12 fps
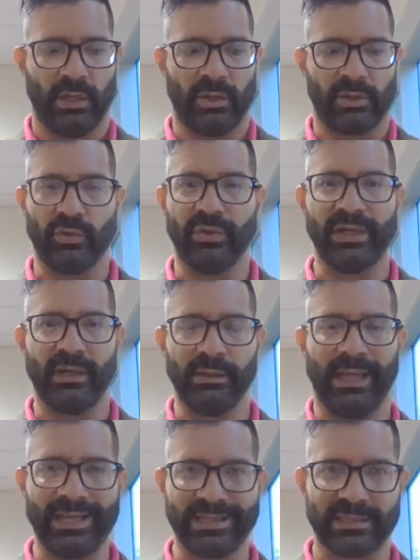You need a
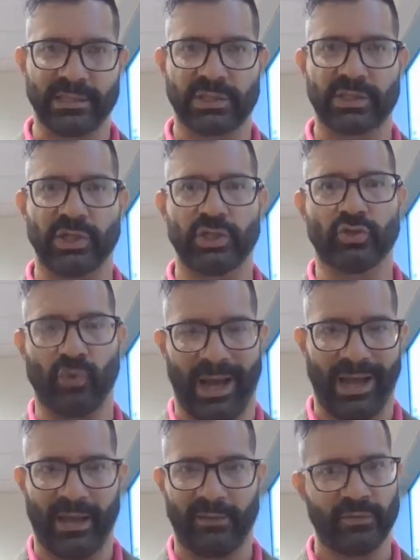license to
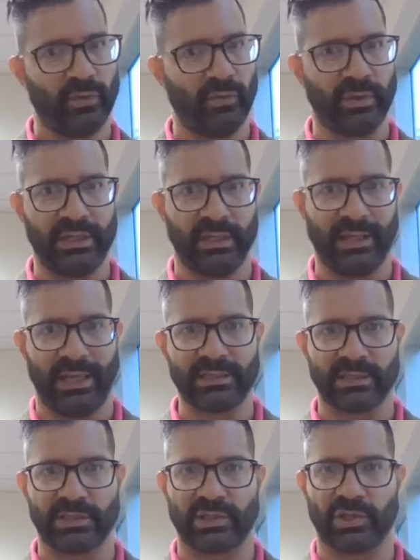drive. You don't need a
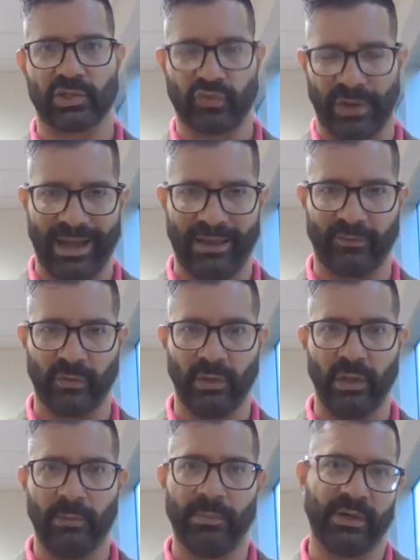license to travel.
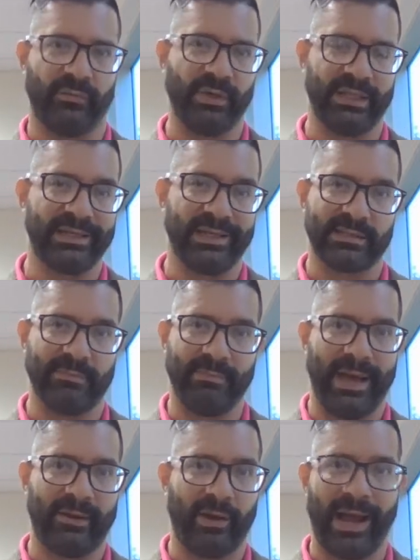But it really doesn't
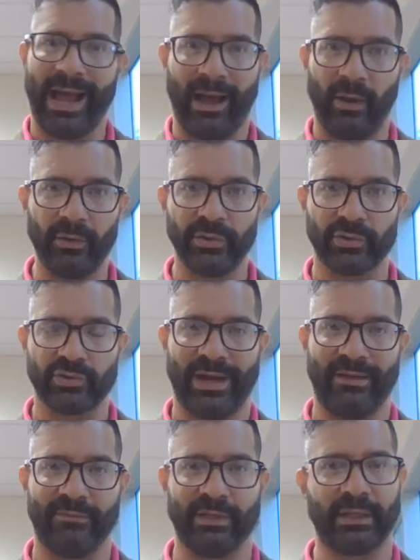matter how you're
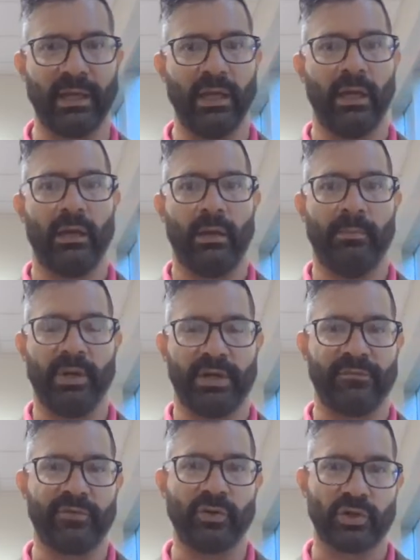traveling. But
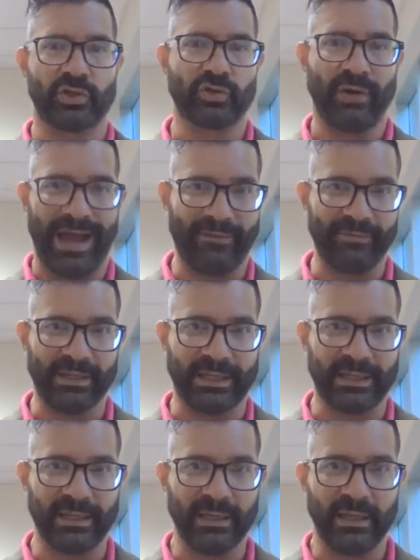if you're traveling